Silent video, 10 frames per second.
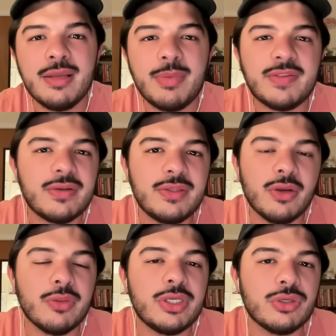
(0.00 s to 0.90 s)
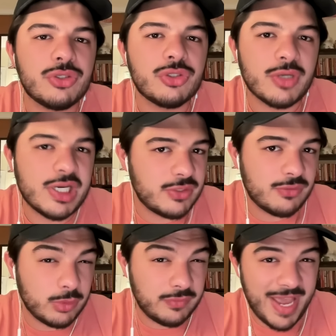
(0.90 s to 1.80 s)
basically the only good stretches
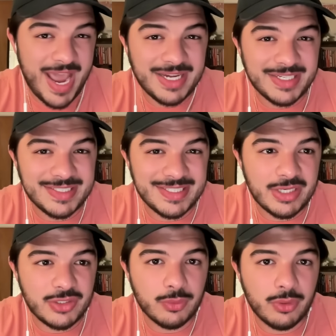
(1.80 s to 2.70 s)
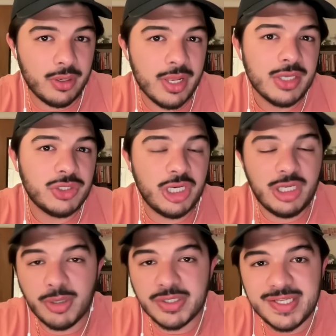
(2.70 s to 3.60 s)
we've had at DH were JD
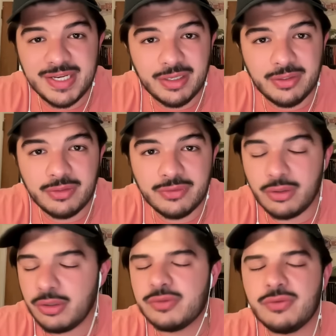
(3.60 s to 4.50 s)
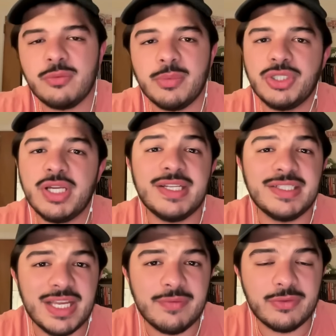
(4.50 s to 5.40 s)
Martinez, or excuse me, JD
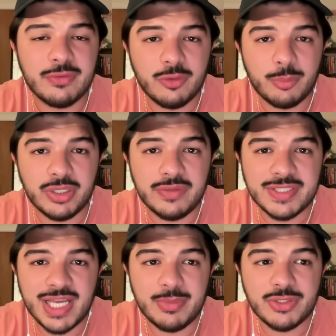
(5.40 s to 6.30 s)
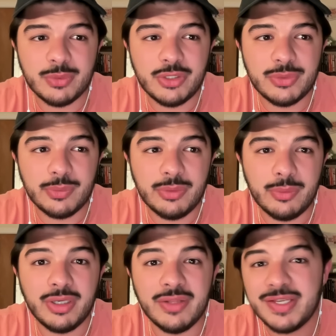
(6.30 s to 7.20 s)
Davis for a brief time in
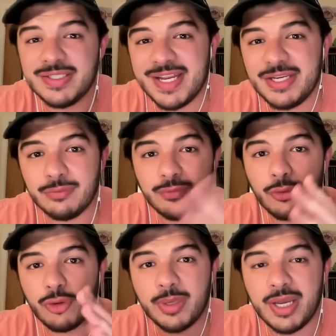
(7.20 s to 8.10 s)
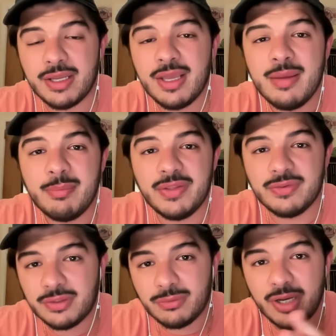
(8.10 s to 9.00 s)
2021, and then Daniel Vogelbach
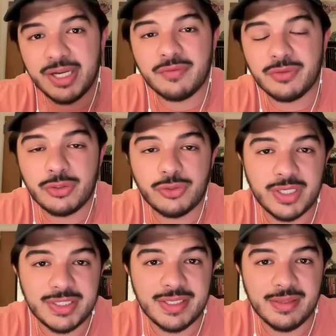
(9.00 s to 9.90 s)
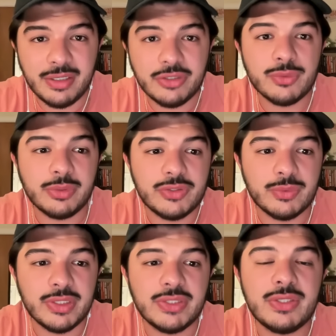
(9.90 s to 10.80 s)
basically right after the trade deadline in
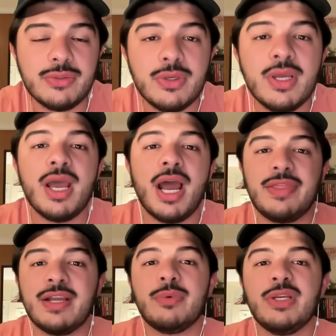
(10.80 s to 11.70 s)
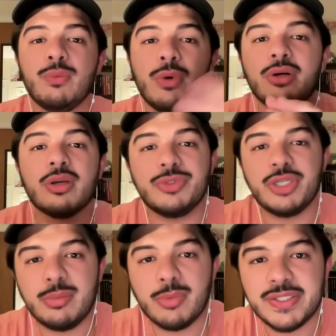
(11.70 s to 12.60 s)
2022. I think we'd welcome
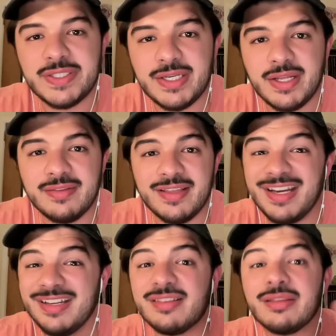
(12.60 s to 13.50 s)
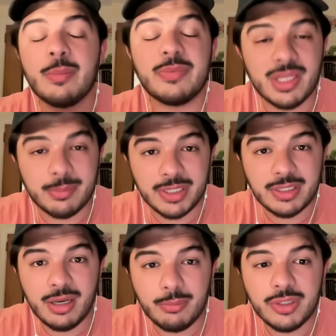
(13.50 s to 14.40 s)
JD Martinez and any slumps that might
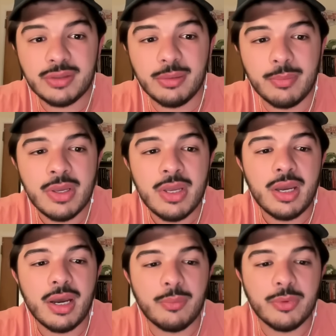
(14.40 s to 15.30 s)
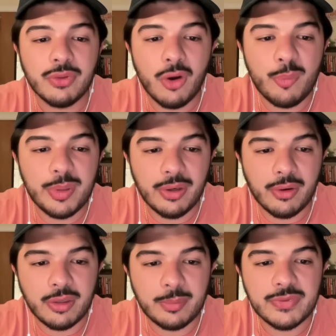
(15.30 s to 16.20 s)
come with him with open
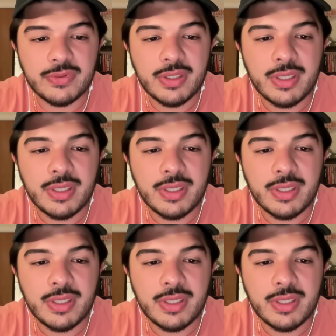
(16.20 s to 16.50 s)
arms.